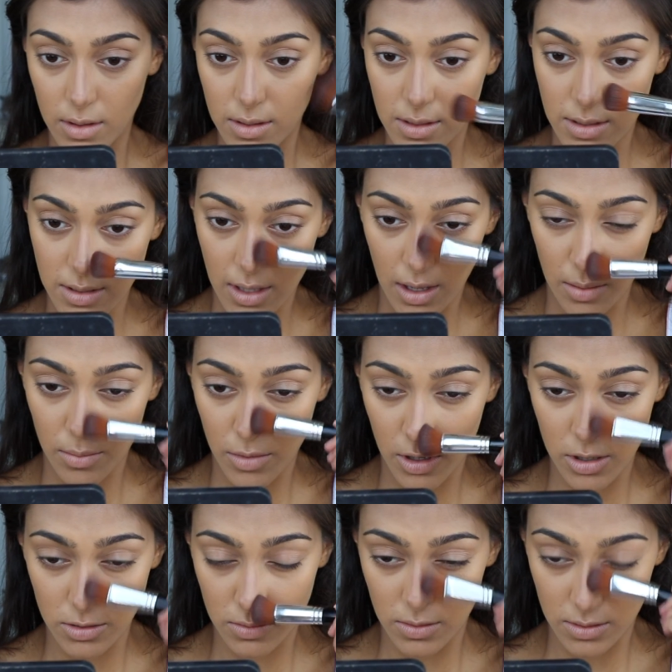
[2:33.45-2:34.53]
And same
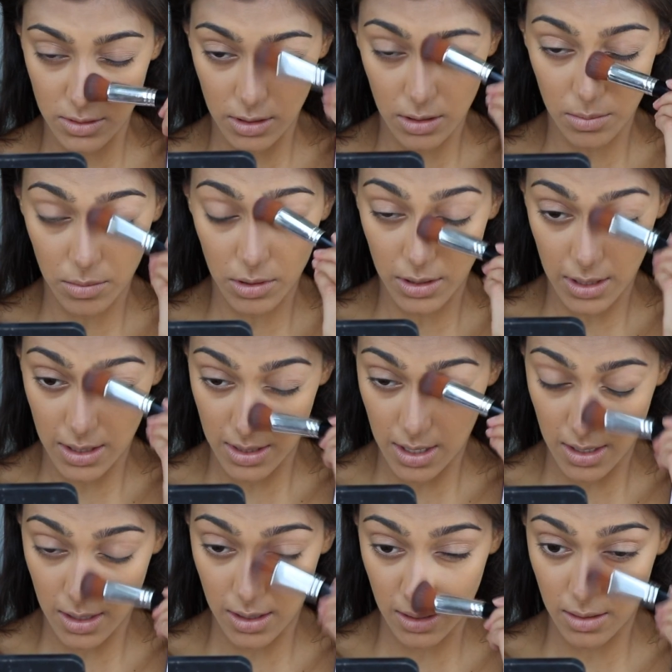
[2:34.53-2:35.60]
brush, we're just going to blend
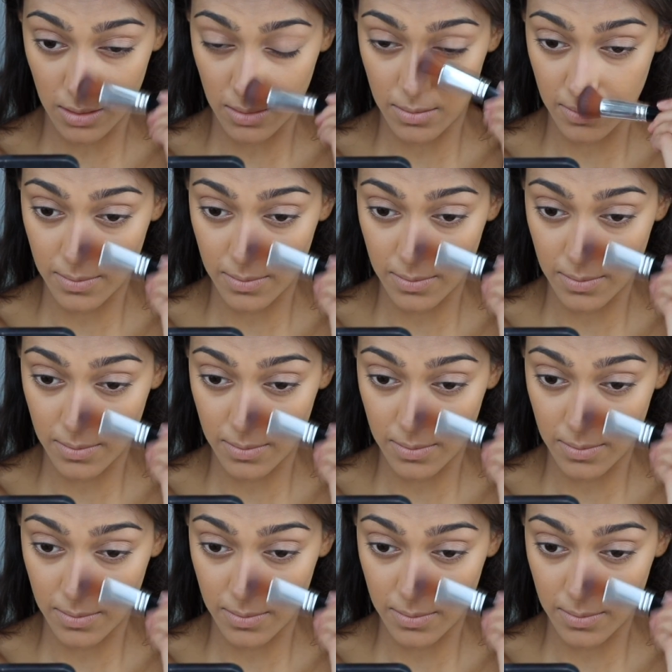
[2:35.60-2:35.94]
that in.